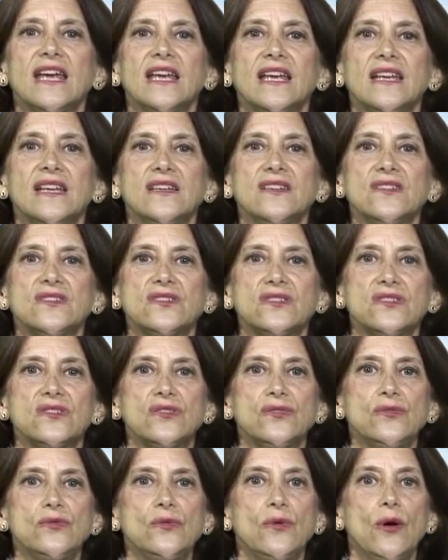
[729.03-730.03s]
is
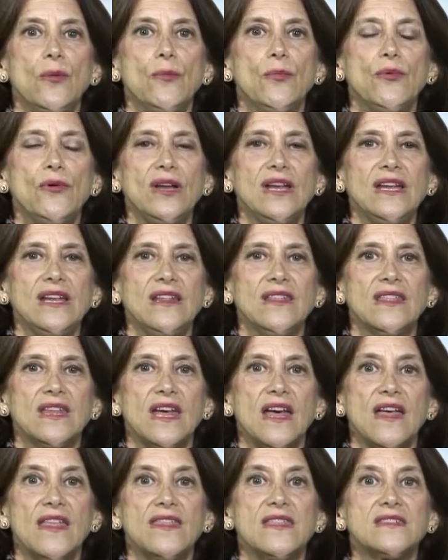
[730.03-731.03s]
to breathe
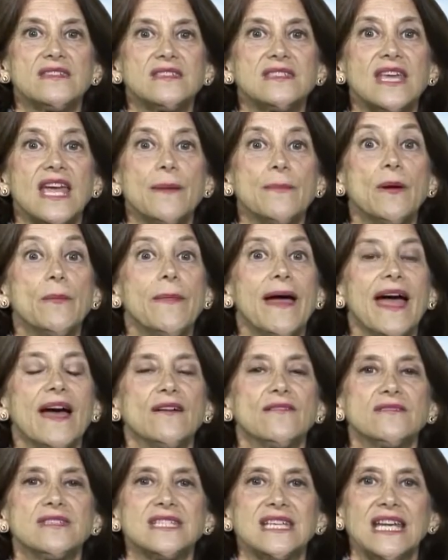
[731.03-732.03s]
the same
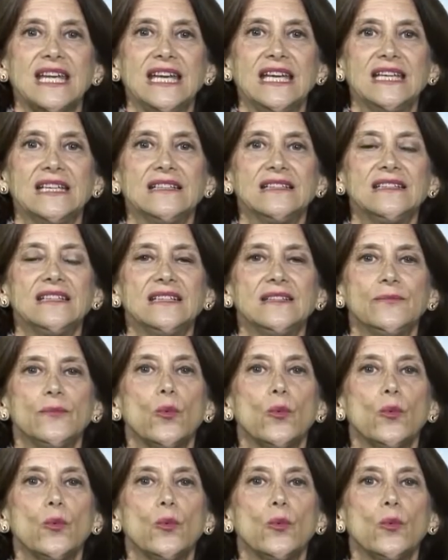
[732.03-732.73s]
amount in.